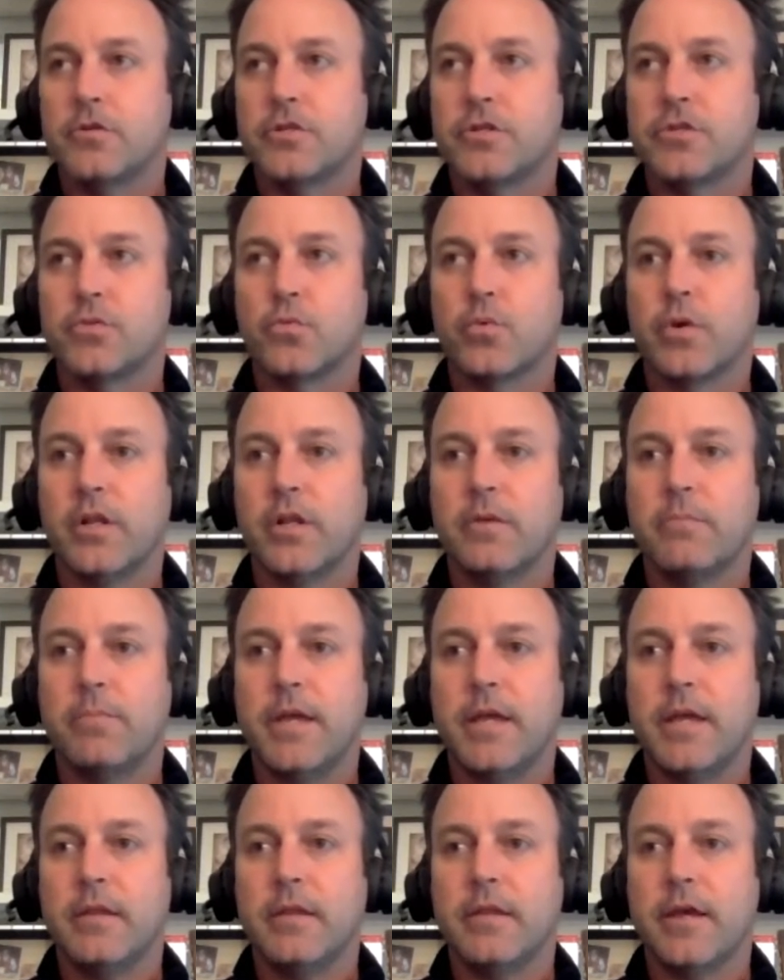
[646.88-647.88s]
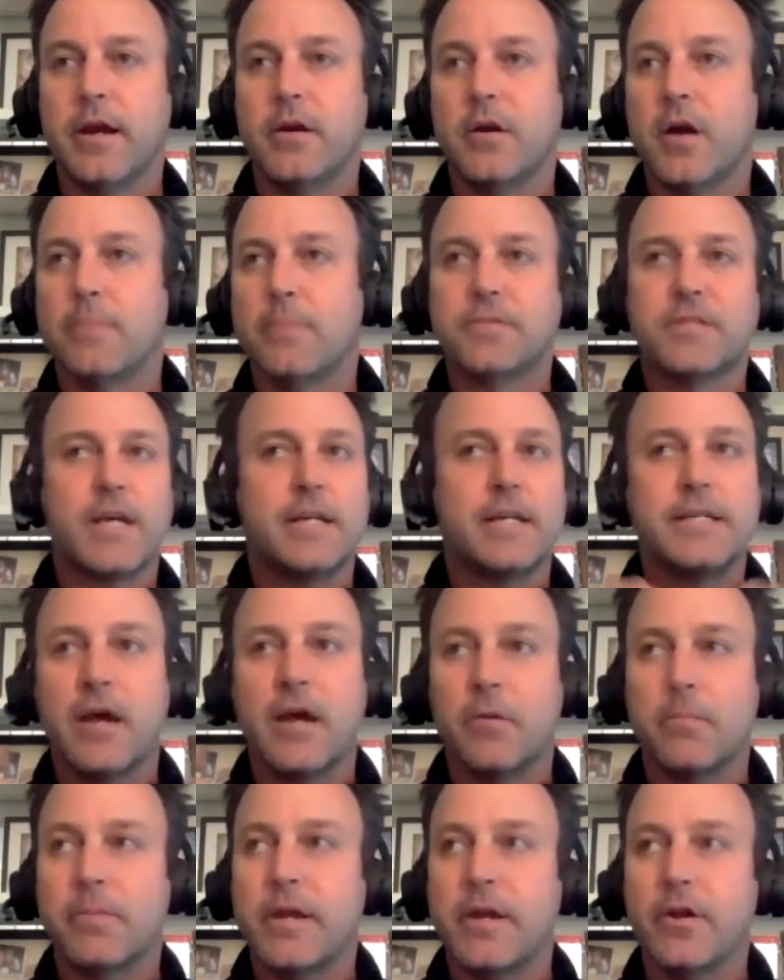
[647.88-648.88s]
just really being there, upside
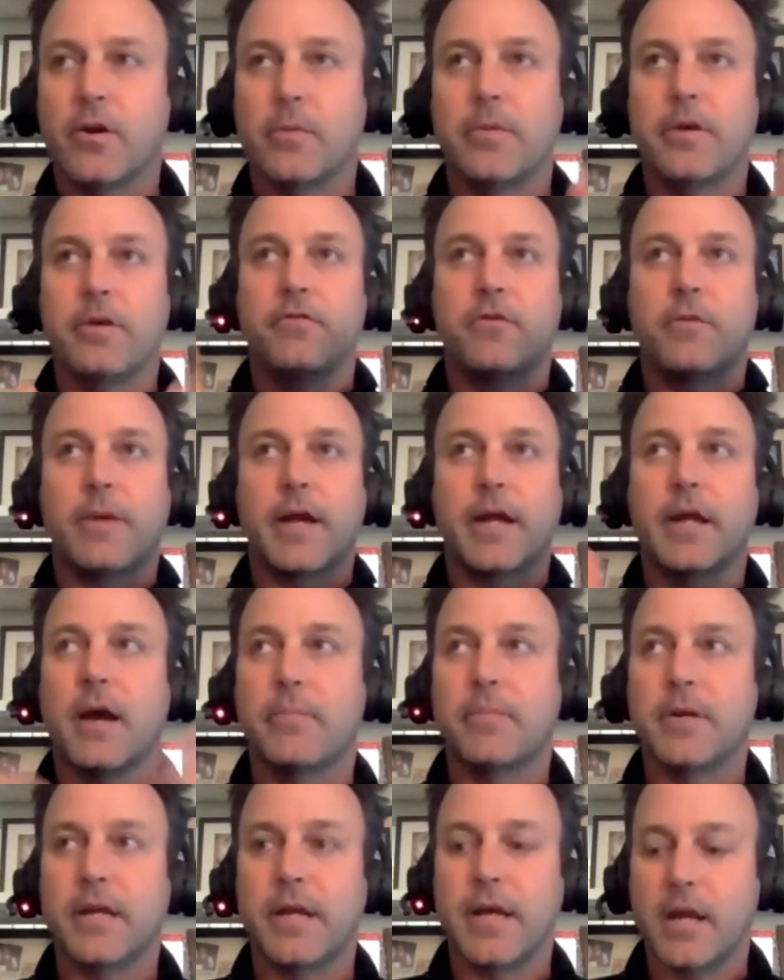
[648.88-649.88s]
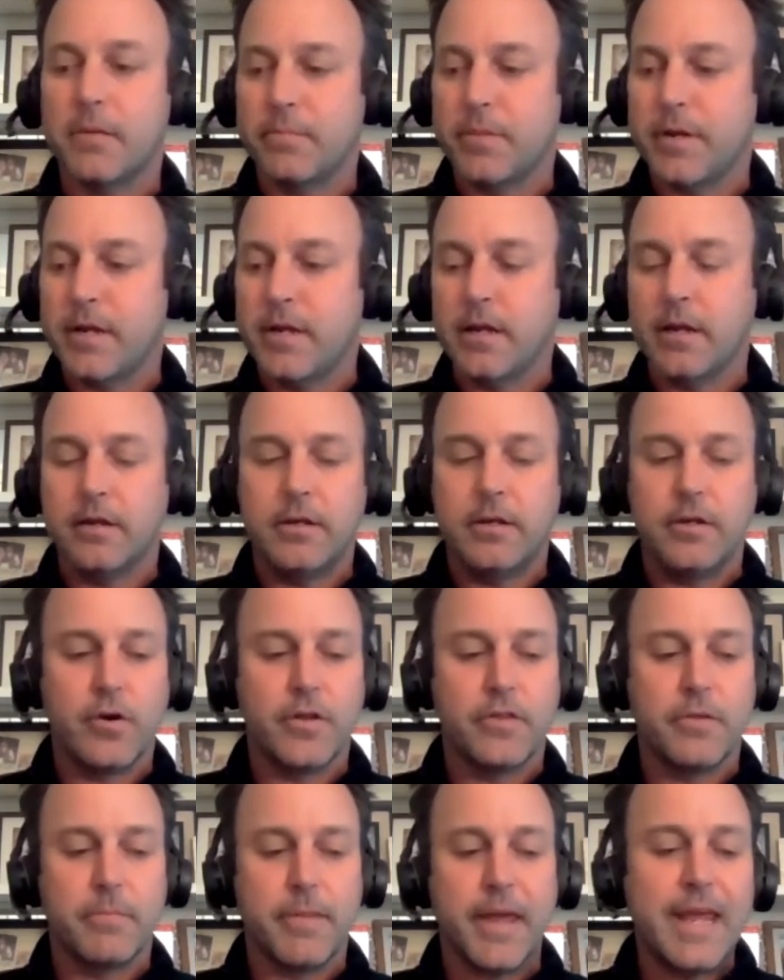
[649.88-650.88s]
down pyramid for my company, kind of being,
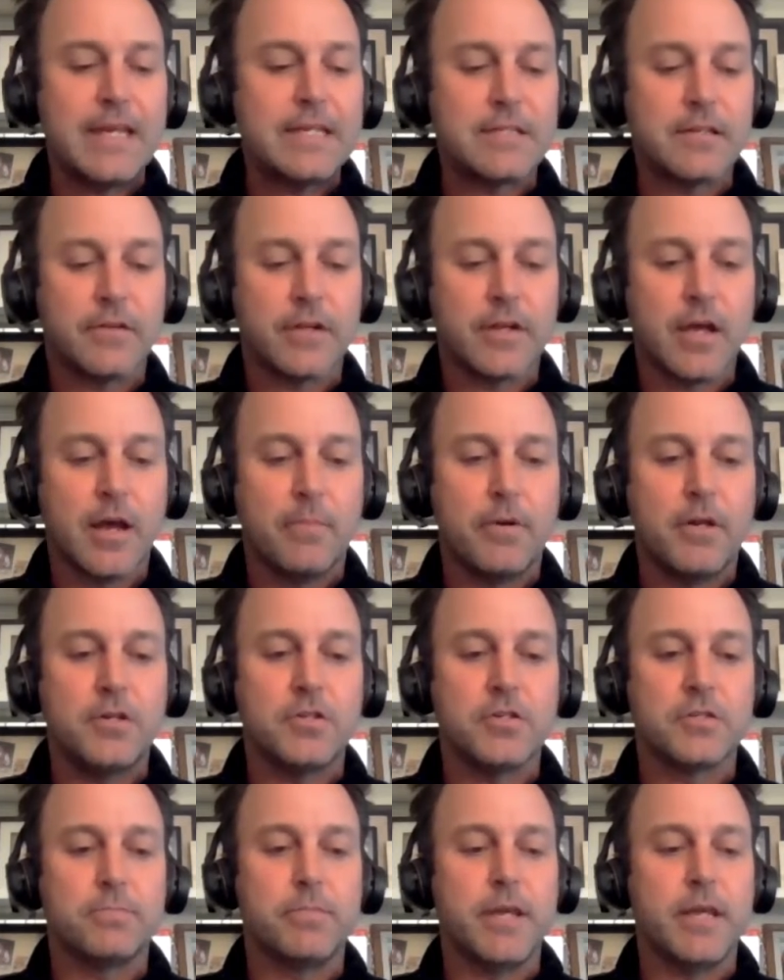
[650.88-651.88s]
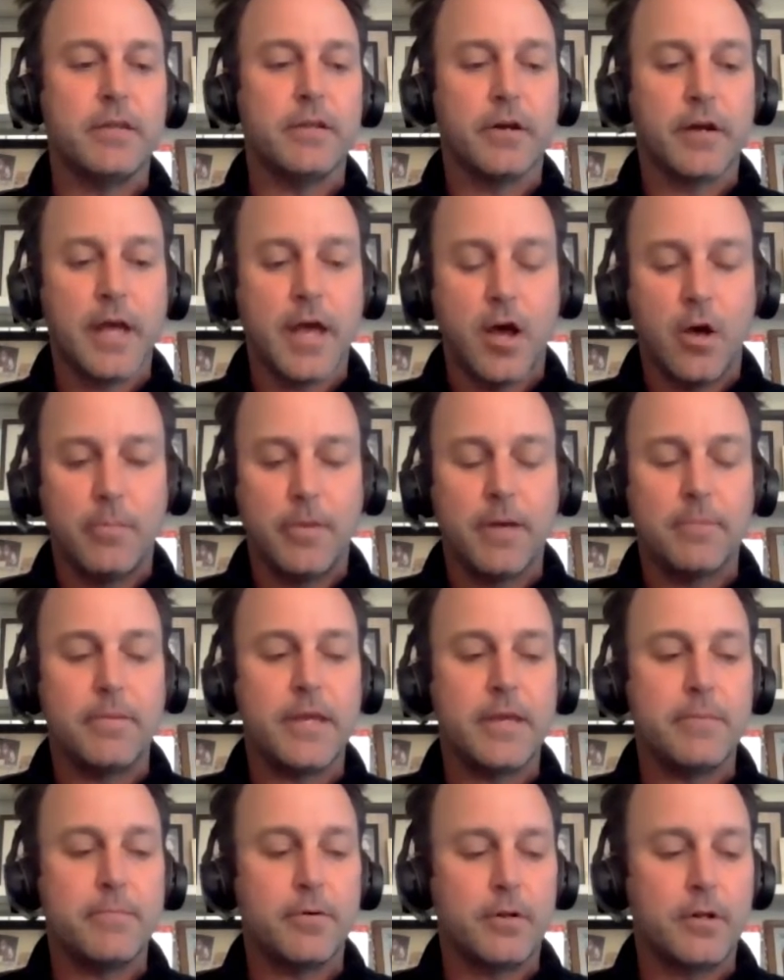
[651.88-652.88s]
at the base of the company, just being there to help my
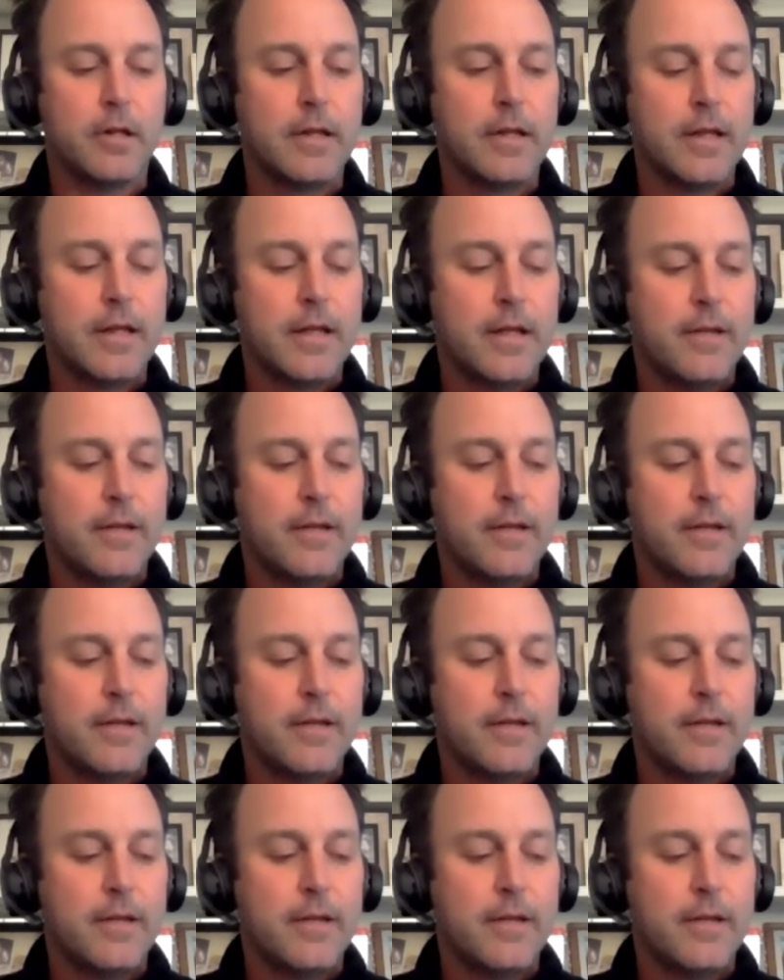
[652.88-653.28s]
people.